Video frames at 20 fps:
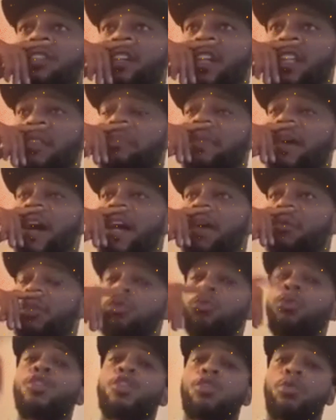it transpired,
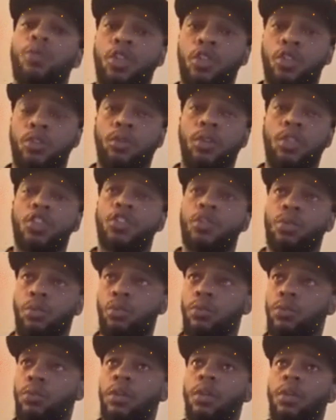which was
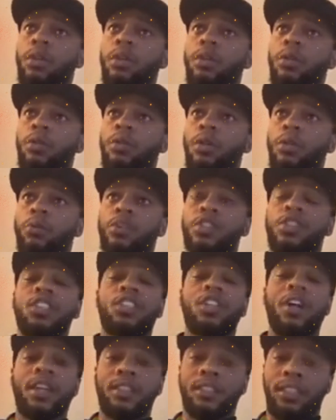2022, when she
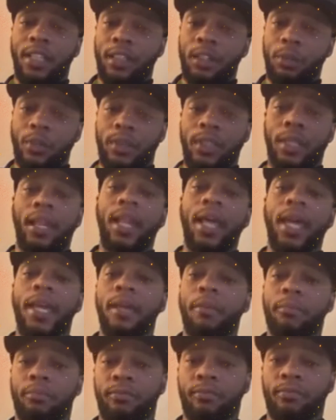started dealing with the
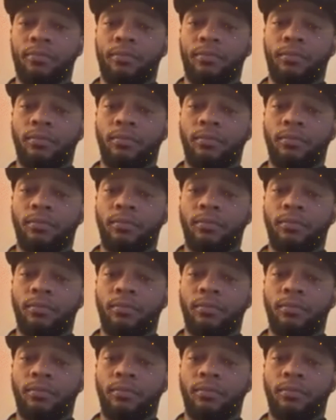lane.